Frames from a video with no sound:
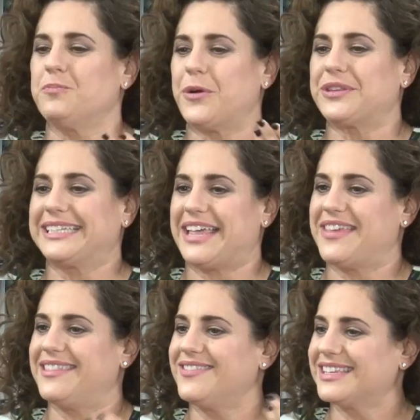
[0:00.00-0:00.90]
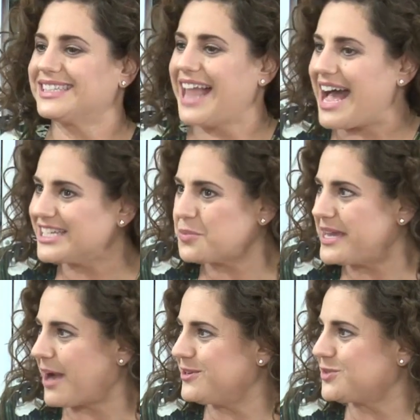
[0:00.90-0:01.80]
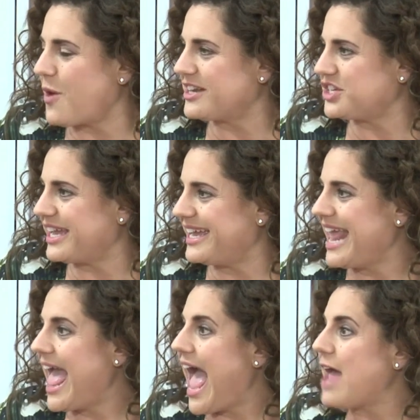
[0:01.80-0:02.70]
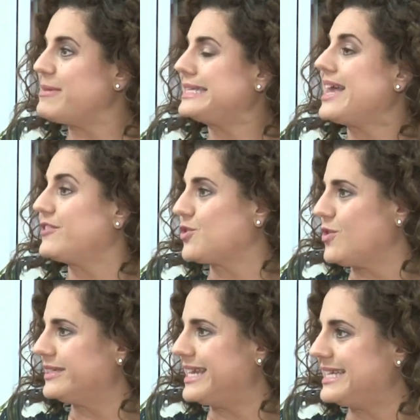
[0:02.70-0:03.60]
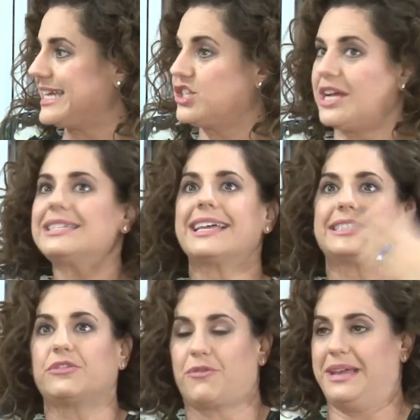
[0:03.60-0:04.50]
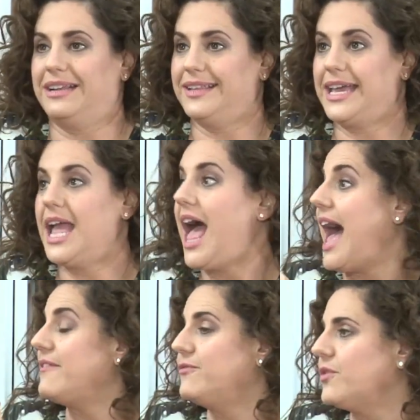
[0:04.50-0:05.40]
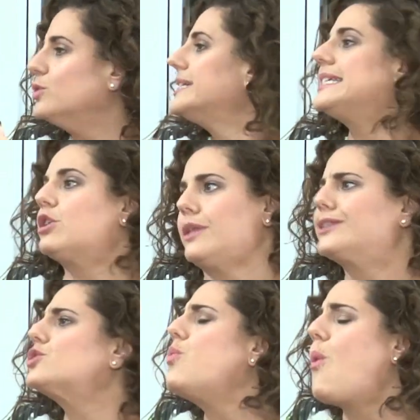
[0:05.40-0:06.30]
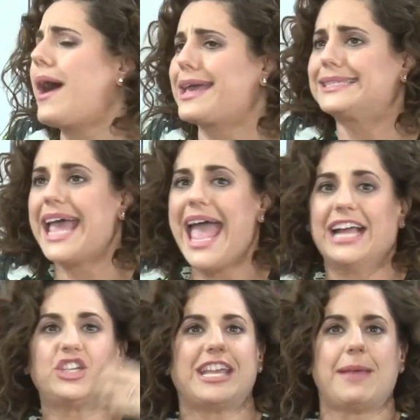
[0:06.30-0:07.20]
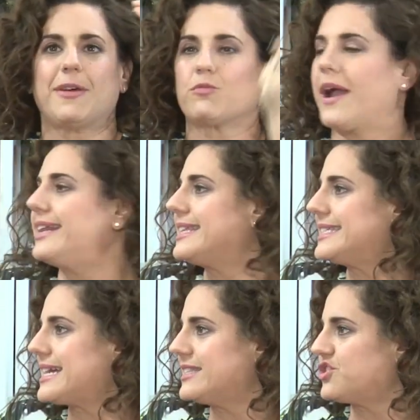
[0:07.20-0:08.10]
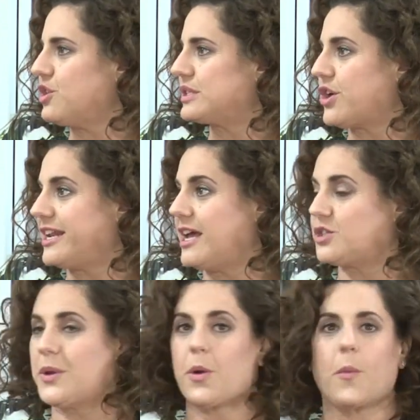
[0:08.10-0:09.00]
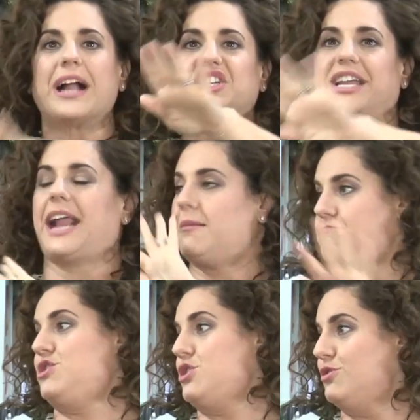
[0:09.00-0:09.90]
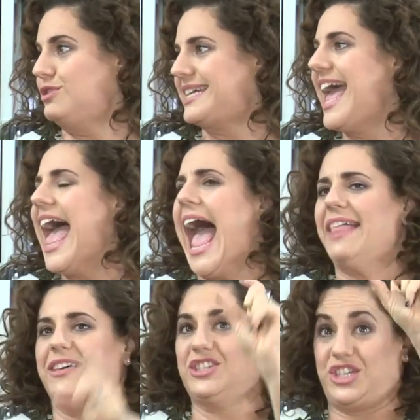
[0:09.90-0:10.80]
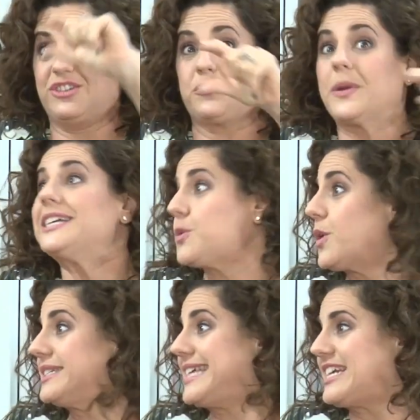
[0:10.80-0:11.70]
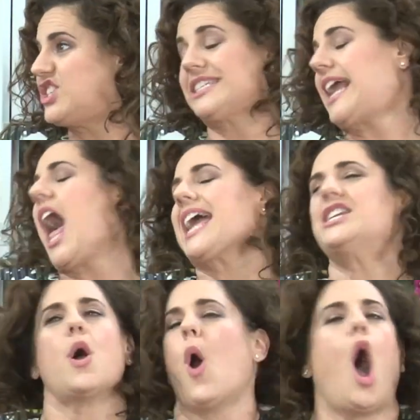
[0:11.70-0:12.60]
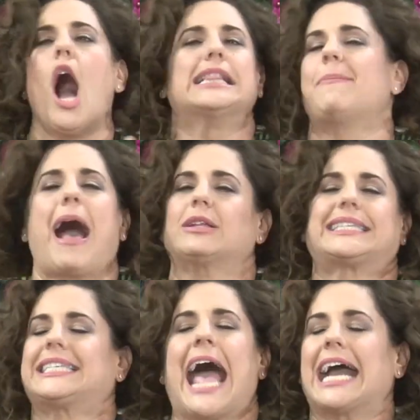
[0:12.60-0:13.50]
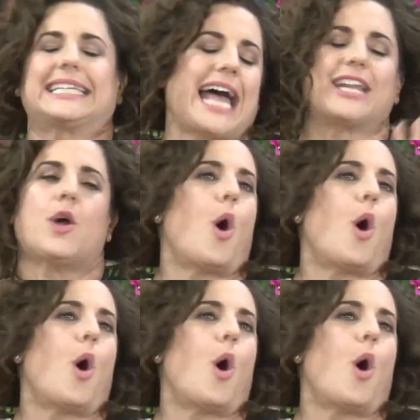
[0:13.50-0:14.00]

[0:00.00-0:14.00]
both nights, and then this last week I was watching it and my 7-year-old niece had just landed from Italy. I've only seen her like twice. Wow. And she came in right at the second the show started. So we were watching it on mute and then she could read the word sex. She's like, I know all about sex. I know